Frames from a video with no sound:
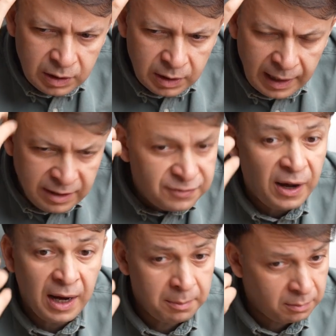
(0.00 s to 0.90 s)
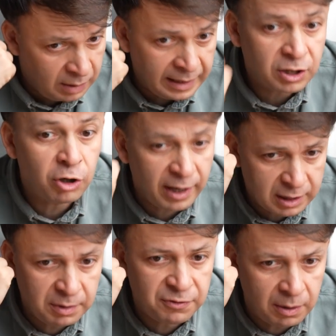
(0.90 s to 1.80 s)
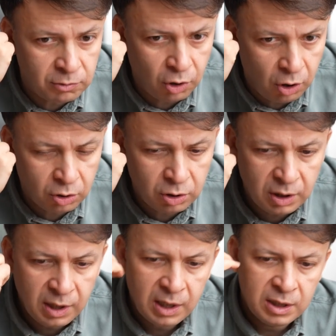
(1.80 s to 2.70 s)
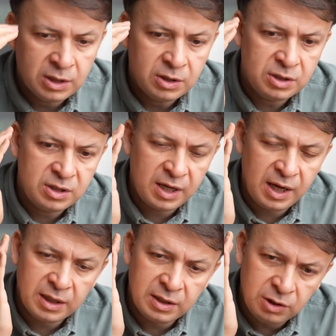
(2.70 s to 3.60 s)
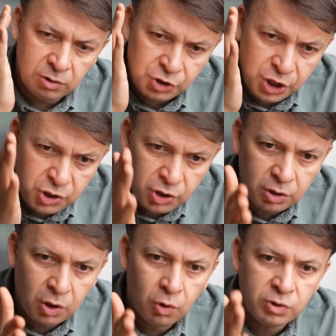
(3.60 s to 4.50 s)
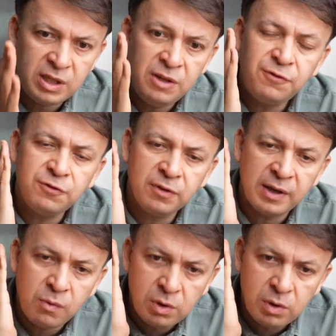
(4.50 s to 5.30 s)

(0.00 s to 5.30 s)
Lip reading: if I'm, and correct me if I'm wrong, the negotiation goes, if there will